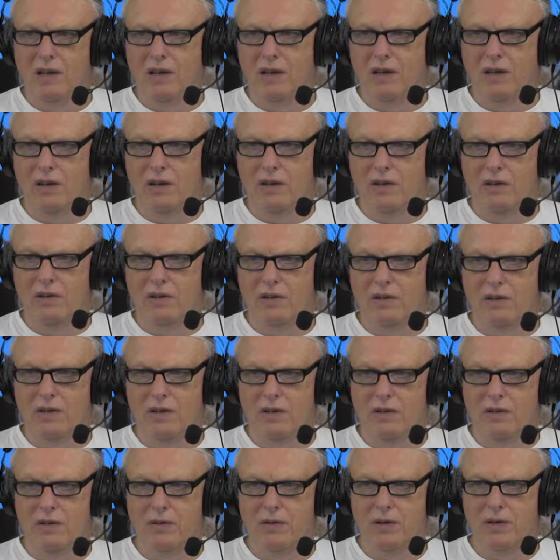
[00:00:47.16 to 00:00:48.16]
And
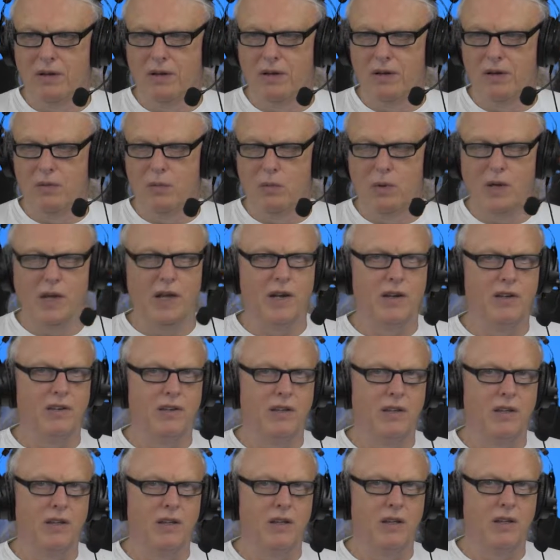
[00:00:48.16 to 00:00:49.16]
we had
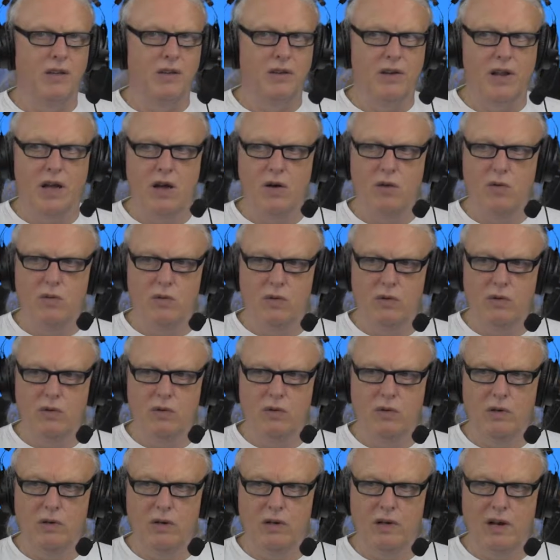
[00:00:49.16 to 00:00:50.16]
now
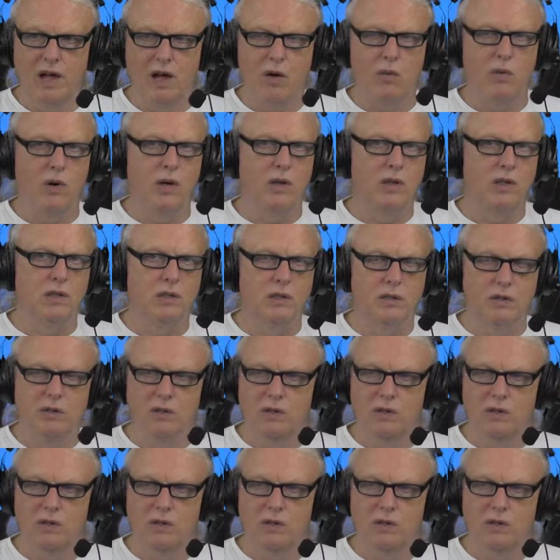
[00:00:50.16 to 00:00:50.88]
an hour